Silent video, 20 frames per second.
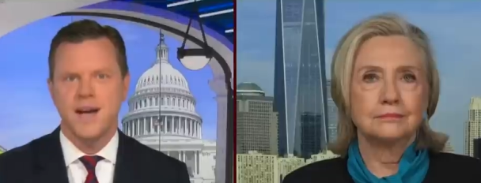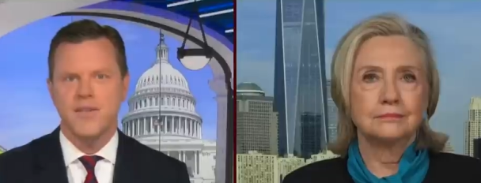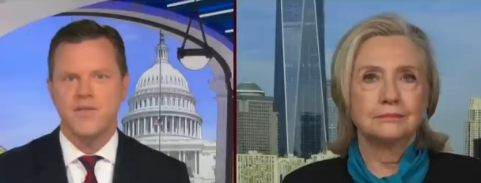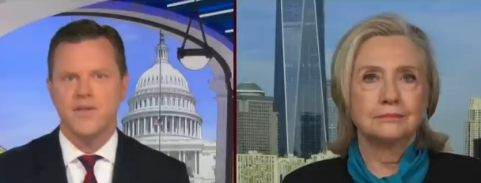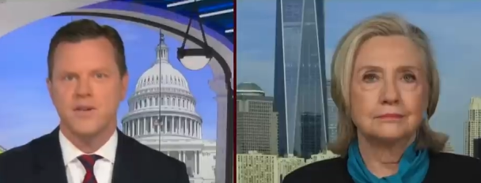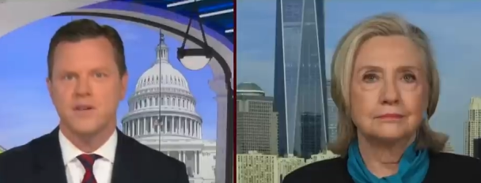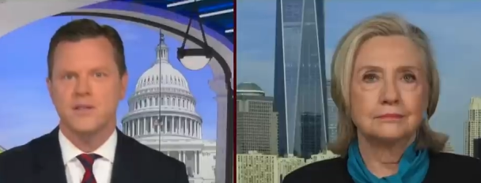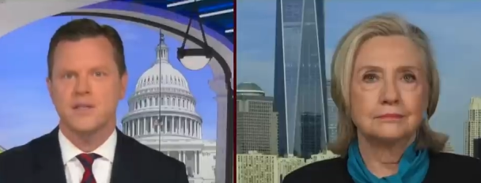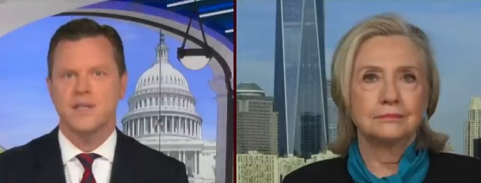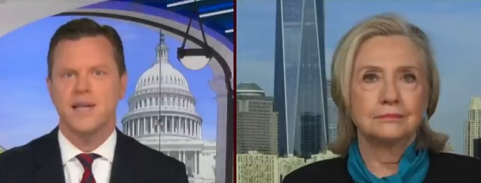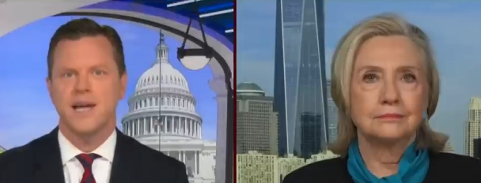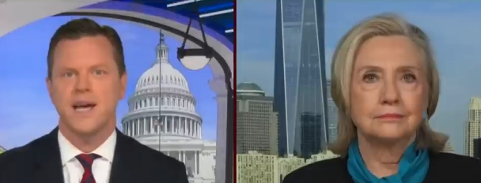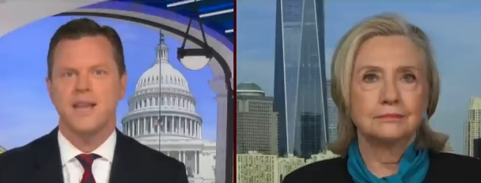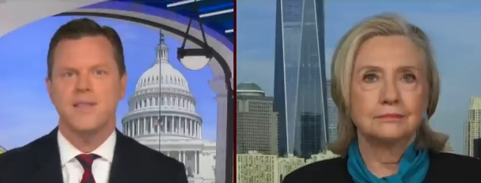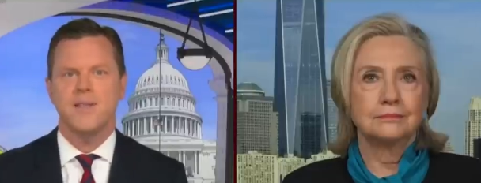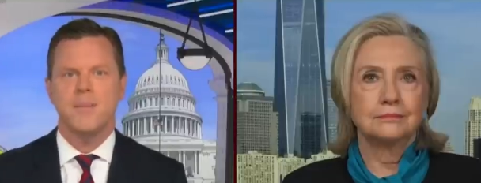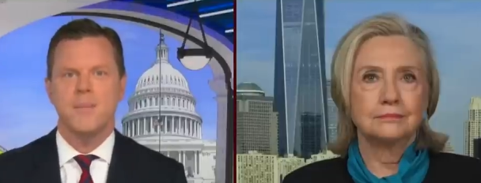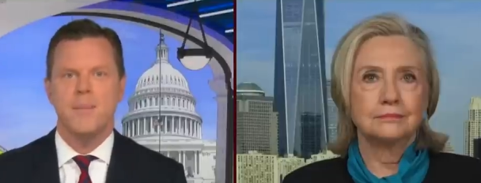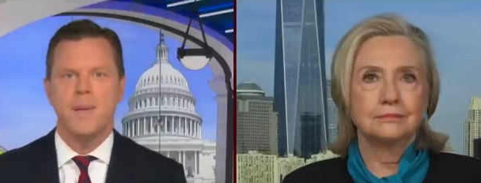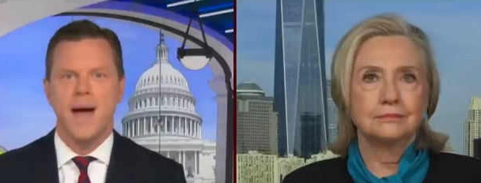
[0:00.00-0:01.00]
Speaker 1: efforts to get
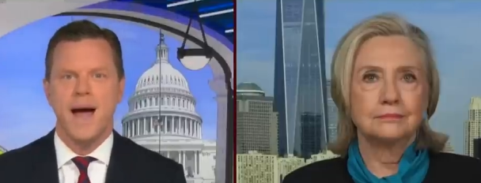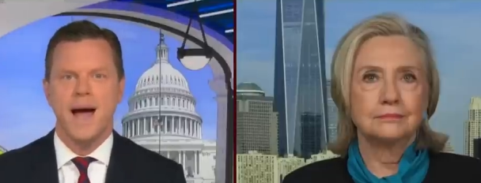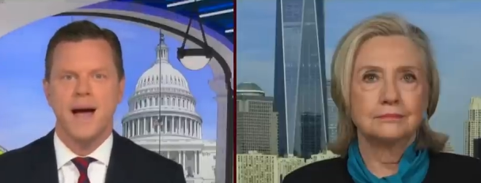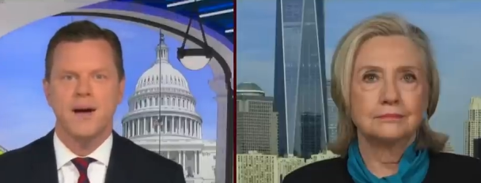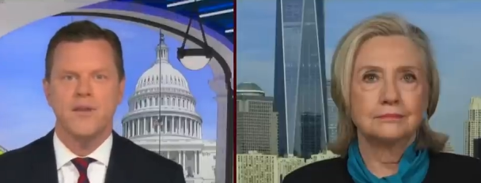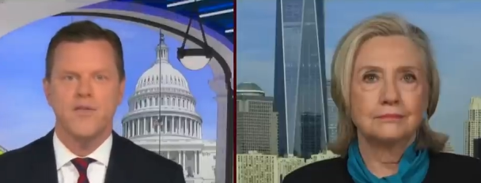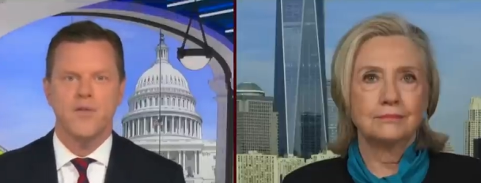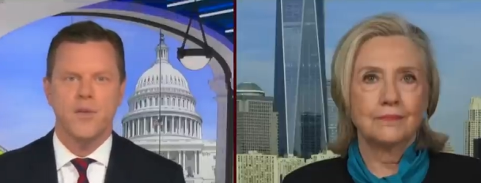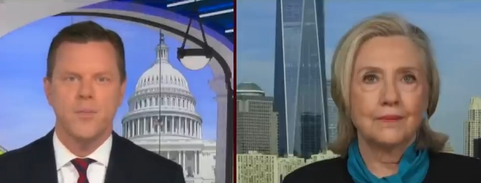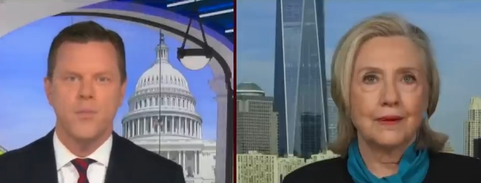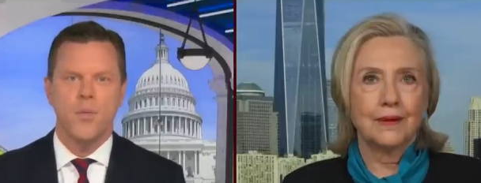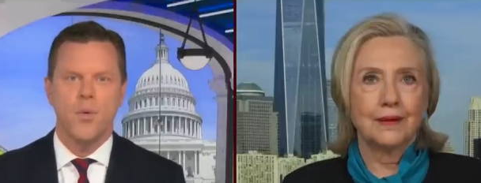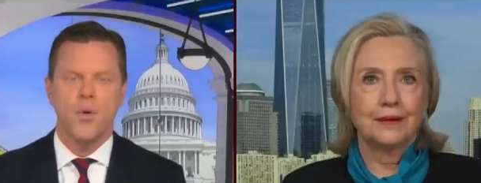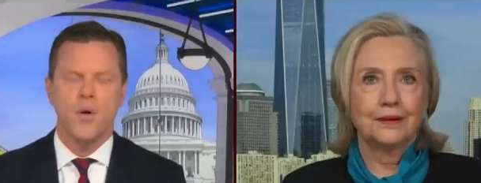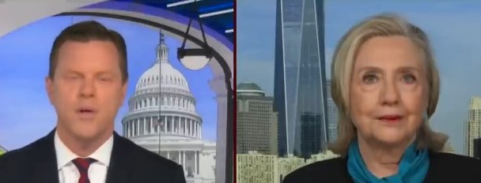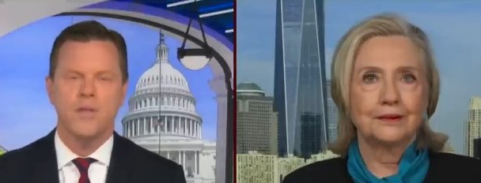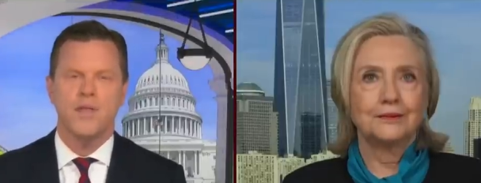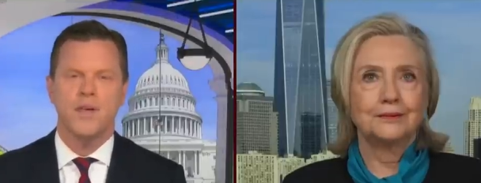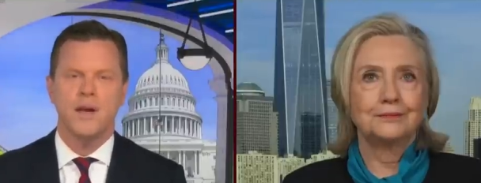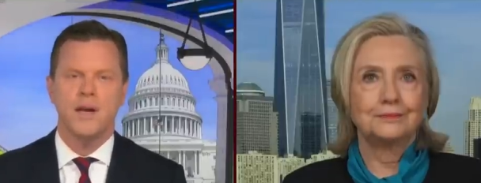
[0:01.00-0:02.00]
them back for
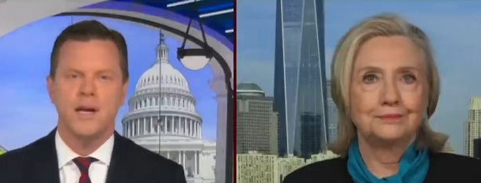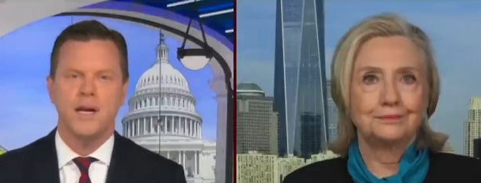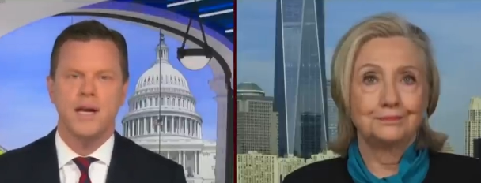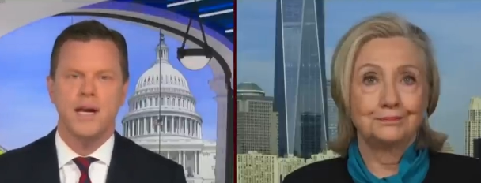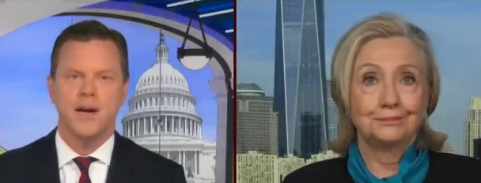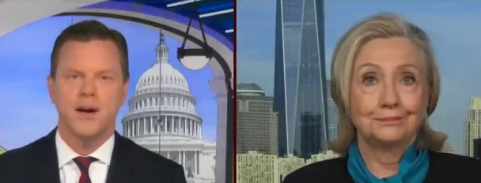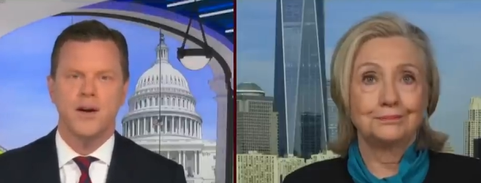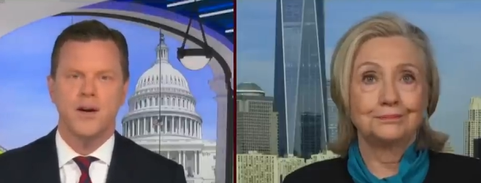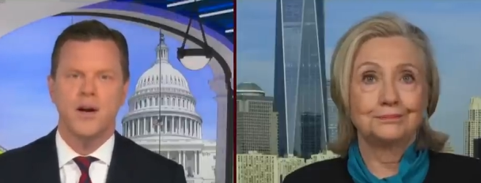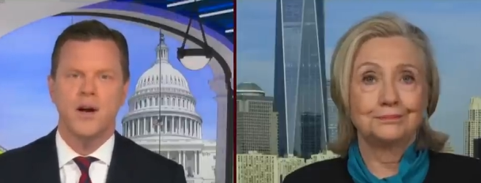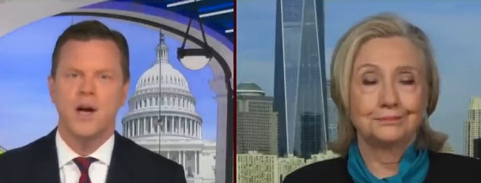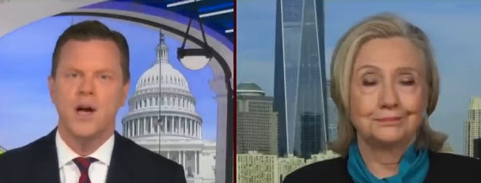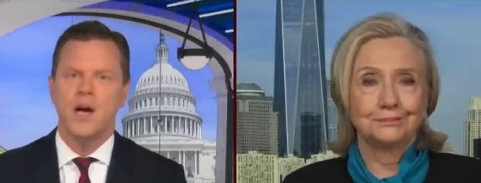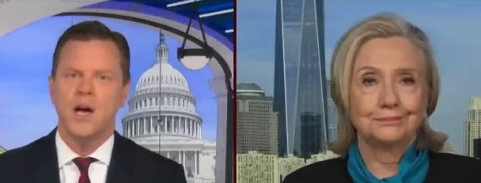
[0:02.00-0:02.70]
more than a year.